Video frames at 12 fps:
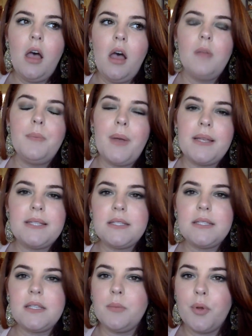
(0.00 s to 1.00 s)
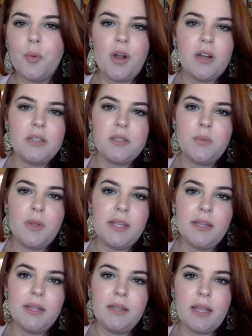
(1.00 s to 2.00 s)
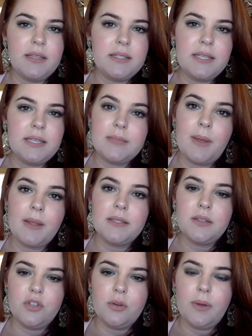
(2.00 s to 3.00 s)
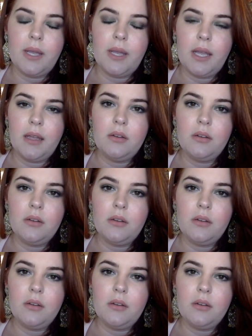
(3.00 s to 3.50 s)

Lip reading: on buses and billboards within like 6 months of doing it.